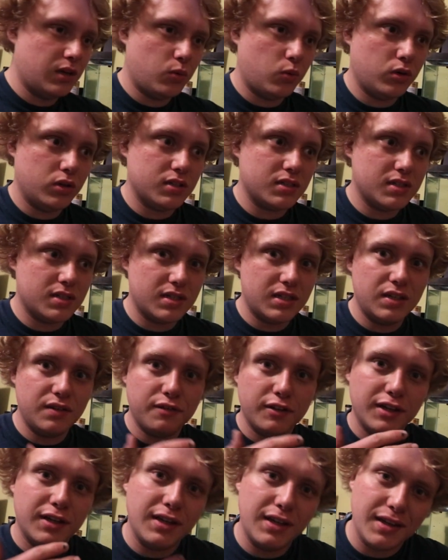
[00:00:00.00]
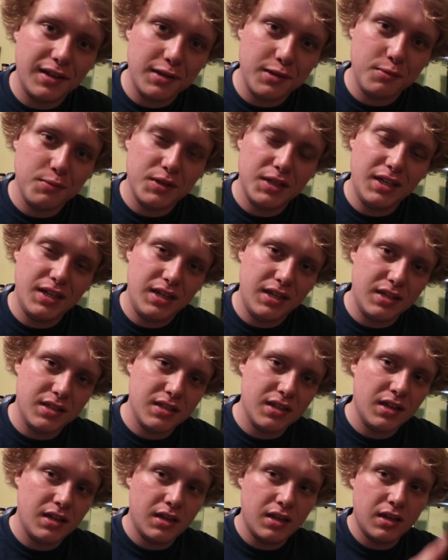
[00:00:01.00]
I want to see if I can get him to eat
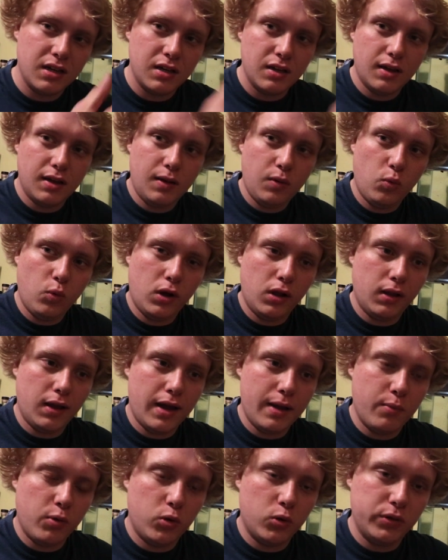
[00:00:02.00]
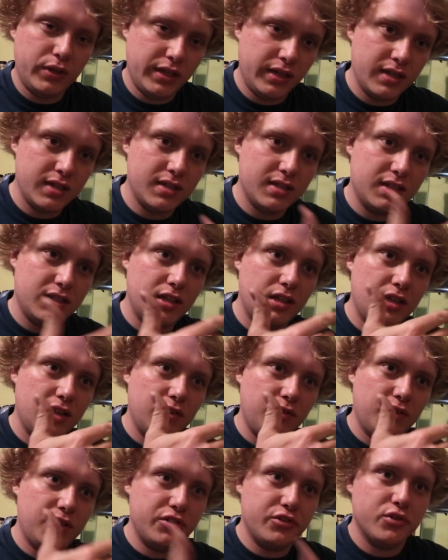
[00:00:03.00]
while I'm holding it, see
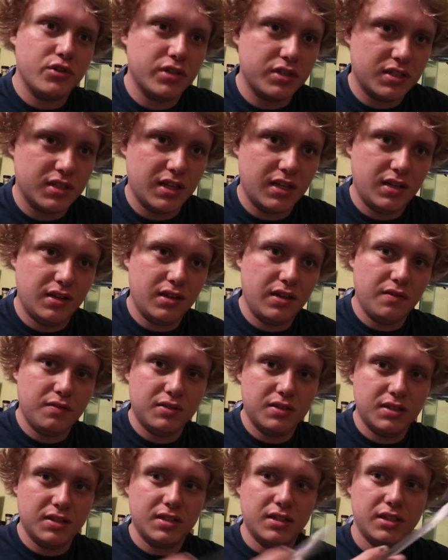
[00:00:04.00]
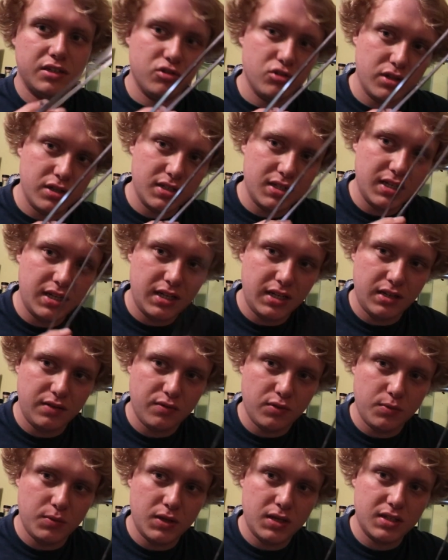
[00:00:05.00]
if he trusts that enough, since he trusts eating
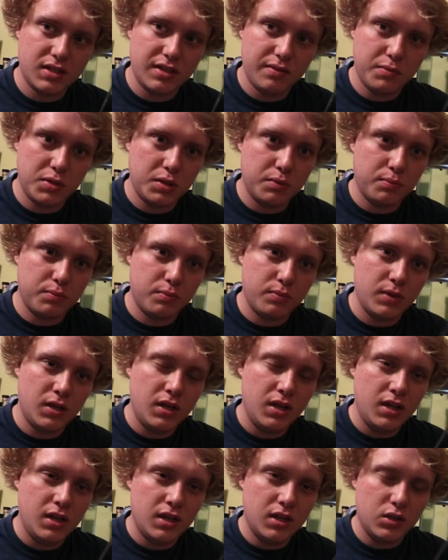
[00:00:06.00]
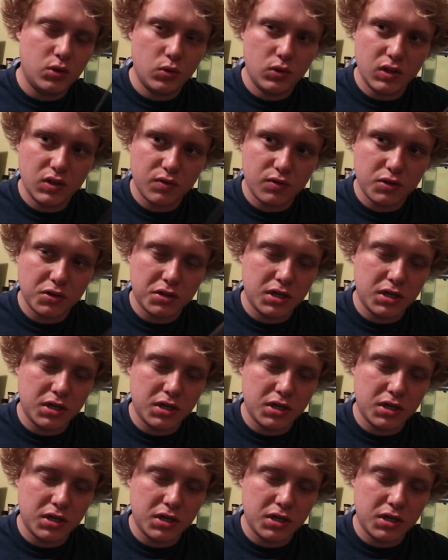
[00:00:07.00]
from this. I've been doing this for a